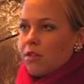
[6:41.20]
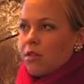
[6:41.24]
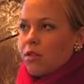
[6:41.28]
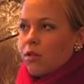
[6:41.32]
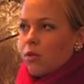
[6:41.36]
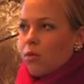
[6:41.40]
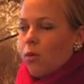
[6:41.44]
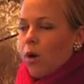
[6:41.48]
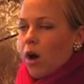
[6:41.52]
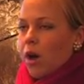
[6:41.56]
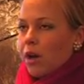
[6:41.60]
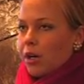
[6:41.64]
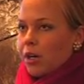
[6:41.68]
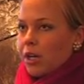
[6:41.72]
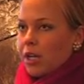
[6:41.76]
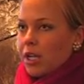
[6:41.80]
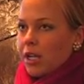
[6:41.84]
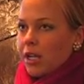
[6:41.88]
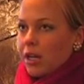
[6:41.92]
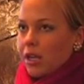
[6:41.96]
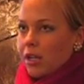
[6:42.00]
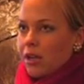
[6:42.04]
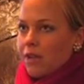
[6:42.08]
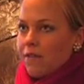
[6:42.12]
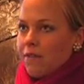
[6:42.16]
the water
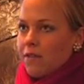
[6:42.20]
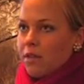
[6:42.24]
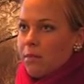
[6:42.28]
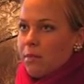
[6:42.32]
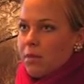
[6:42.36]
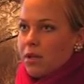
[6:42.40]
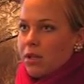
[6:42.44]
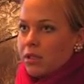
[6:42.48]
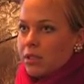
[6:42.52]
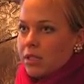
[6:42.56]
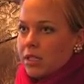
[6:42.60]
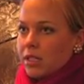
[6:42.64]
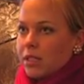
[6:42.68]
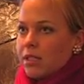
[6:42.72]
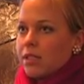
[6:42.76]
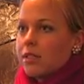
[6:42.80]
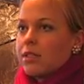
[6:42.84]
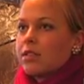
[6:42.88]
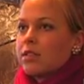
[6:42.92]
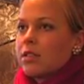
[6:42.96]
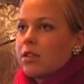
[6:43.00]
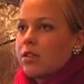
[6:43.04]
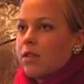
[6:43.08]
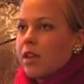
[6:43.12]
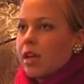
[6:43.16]
heating of the building.
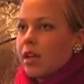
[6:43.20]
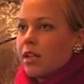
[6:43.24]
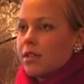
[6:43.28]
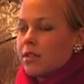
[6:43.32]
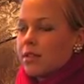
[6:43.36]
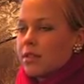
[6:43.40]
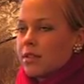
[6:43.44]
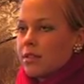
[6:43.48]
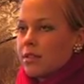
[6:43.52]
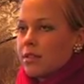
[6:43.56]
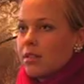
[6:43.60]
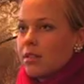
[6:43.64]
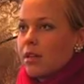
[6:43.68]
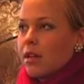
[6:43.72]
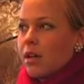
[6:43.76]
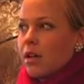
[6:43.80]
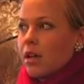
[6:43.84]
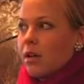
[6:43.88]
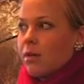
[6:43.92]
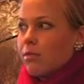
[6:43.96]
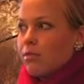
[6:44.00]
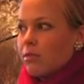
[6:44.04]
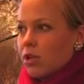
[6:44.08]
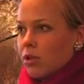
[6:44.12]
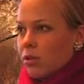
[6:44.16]
So that's
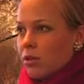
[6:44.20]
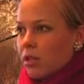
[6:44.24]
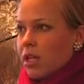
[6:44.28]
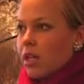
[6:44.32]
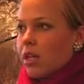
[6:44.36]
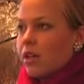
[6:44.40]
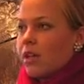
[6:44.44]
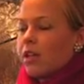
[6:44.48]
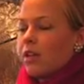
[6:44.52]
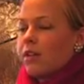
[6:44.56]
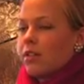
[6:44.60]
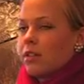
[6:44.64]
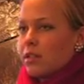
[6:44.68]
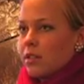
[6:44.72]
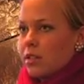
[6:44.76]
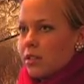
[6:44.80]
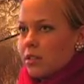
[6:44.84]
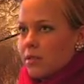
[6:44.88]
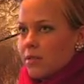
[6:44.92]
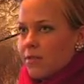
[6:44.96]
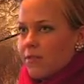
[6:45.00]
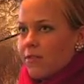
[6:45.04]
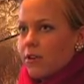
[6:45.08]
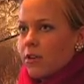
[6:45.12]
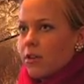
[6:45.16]
unique
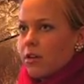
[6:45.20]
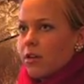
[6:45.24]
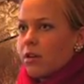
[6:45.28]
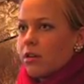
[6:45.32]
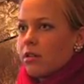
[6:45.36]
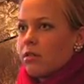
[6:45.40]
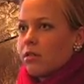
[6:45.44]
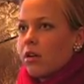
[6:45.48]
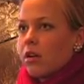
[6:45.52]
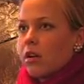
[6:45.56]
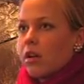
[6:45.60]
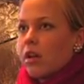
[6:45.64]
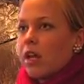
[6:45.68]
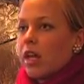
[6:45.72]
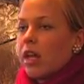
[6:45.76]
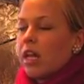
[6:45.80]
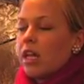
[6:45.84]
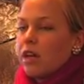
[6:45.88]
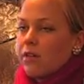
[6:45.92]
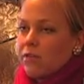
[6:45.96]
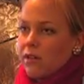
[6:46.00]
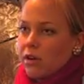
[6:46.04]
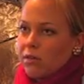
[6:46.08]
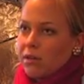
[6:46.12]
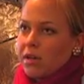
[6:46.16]
for
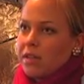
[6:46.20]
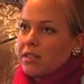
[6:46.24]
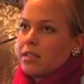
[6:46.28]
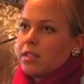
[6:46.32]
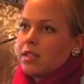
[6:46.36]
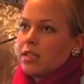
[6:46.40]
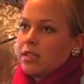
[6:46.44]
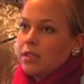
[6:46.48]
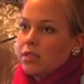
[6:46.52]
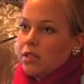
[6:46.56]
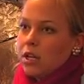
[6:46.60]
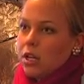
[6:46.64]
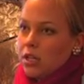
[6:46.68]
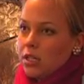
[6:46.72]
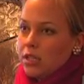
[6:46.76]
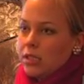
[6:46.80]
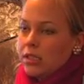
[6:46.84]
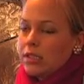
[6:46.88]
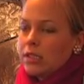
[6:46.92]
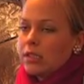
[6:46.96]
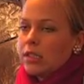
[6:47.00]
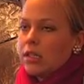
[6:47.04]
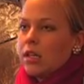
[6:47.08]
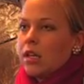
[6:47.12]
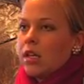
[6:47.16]
any of our residence
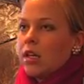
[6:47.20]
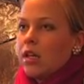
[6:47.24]
halls.